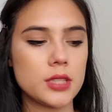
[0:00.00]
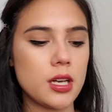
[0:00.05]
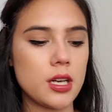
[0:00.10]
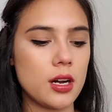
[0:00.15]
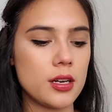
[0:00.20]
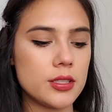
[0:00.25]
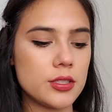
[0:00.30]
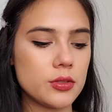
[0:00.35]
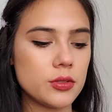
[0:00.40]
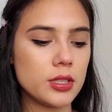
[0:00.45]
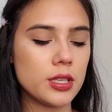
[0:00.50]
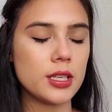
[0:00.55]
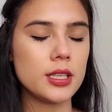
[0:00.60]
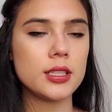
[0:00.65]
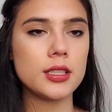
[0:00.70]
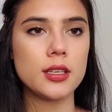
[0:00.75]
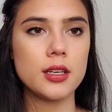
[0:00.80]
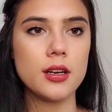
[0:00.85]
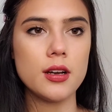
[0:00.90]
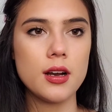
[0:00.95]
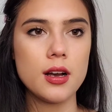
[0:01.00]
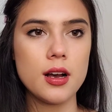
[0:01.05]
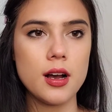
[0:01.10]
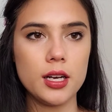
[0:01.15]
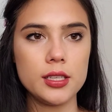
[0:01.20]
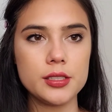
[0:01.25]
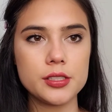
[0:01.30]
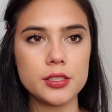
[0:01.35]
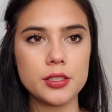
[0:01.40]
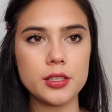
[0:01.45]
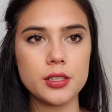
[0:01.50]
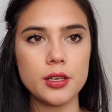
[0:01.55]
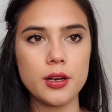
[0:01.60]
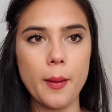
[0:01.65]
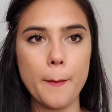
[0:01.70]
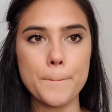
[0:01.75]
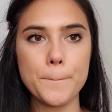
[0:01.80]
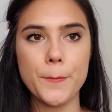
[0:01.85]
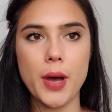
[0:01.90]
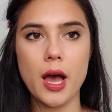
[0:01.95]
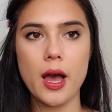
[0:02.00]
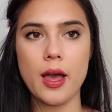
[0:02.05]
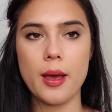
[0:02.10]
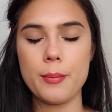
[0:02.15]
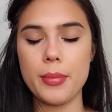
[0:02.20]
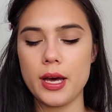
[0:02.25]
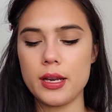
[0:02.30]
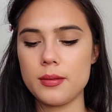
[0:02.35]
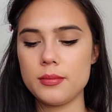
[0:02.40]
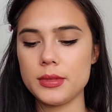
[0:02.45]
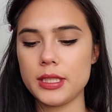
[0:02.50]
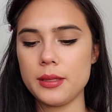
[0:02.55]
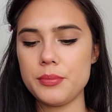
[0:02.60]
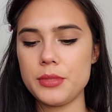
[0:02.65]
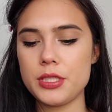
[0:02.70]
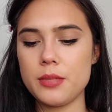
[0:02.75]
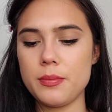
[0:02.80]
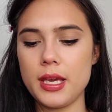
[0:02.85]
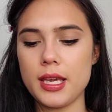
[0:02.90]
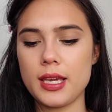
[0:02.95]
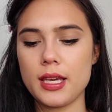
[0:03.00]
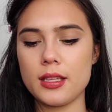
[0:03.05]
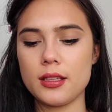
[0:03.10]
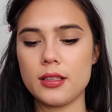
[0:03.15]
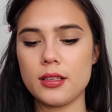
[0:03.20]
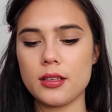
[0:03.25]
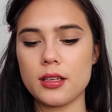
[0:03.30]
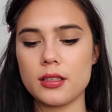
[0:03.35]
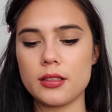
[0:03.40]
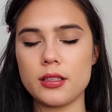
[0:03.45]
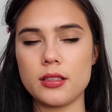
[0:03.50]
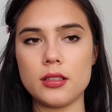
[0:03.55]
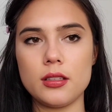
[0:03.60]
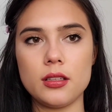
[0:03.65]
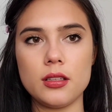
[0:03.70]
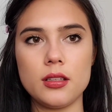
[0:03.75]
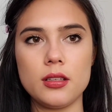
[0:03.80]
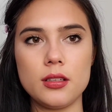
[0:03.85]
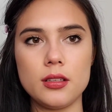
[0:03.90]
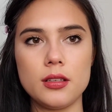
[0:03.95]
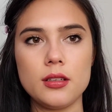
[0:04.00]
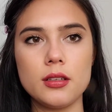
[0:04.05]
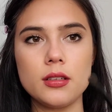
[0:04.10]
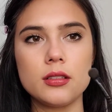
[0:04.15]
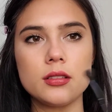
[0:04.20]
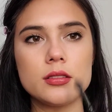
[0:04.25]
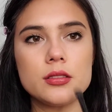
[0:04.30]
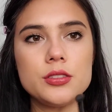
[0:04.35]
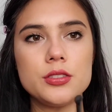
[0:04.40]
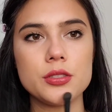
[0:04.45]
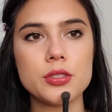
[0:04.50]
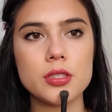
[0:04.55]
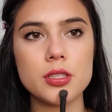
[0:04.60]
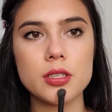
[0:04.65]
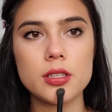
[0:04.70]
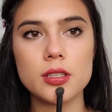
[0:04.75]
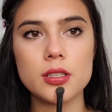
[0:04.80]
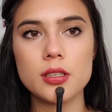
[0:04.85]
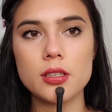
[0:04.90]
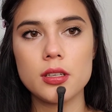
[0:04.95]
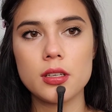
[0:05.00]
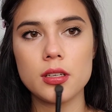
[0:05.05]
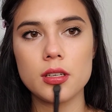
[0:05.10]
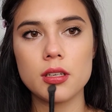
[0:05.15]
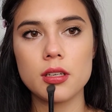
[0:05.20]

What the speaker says: Contour under my bottom lip to make it look a little juicier.